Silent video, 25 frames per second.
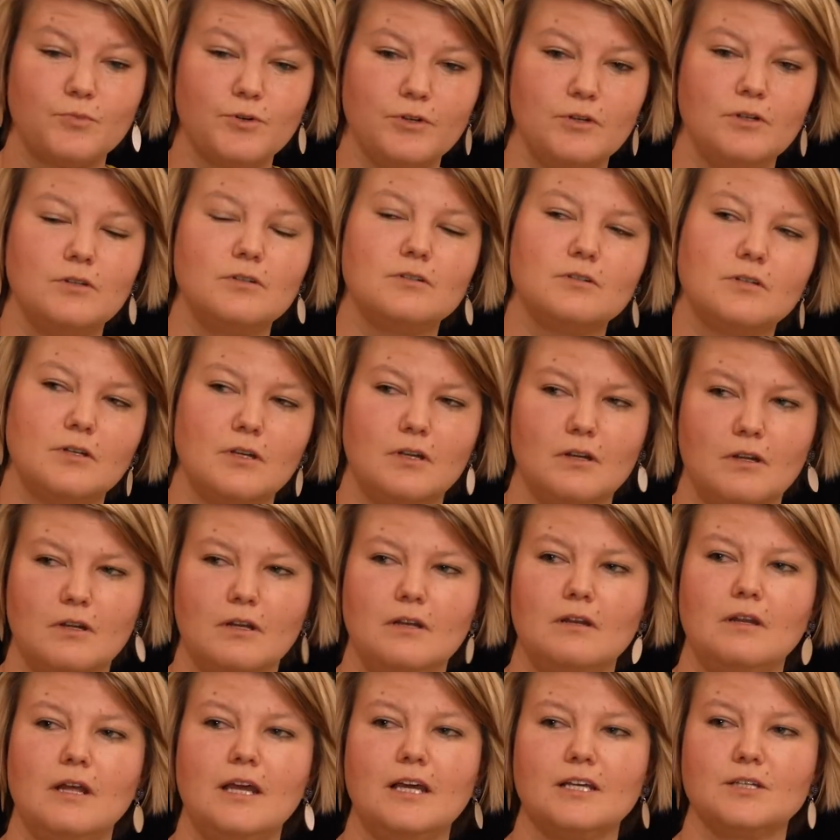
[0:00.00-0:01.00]
producer
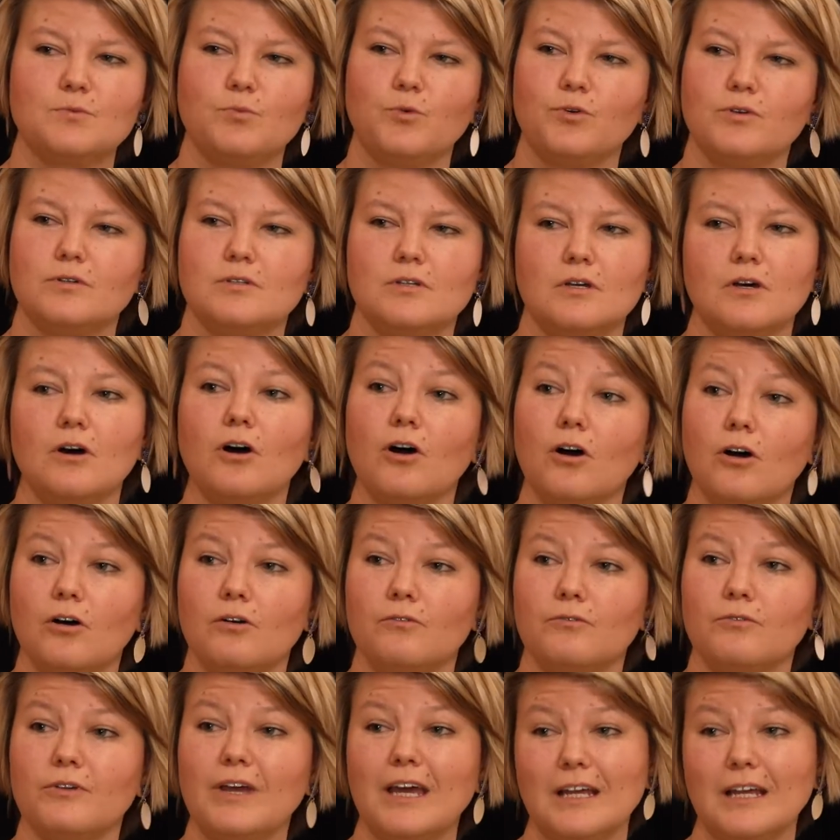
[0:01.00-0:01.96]
and exporter of